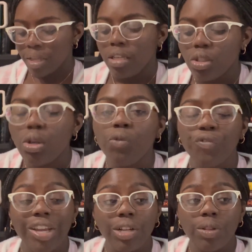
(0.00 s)
So
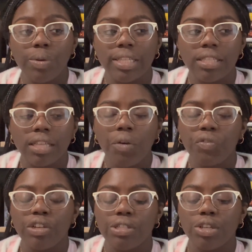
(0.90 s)
FairyLoot itself
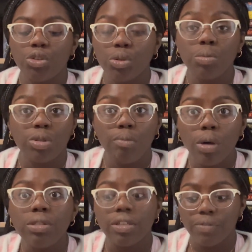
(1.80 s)
just assumes
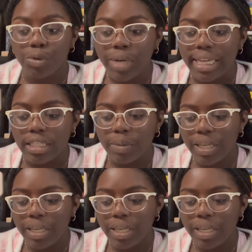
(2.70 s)
most of the risk,